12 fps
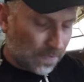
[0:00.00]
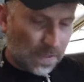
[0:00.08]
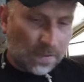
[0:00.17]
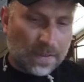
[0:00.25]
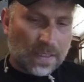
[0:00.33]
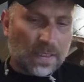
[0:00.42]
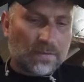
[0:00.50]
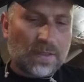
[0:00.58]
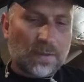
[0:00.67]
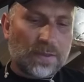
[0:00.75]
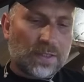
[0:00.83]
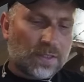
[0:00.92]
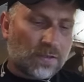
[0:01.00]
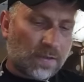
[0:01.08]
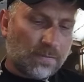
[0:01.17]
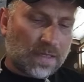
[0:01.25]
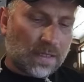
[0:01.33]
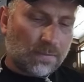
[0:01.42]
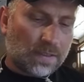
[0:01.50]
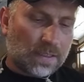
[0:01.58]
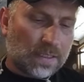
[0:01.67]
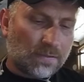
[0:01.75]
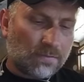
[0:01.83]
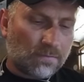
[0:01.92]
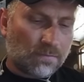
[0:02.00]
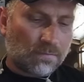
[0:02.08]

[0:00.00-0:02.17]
There we go. then we just crimp that one down.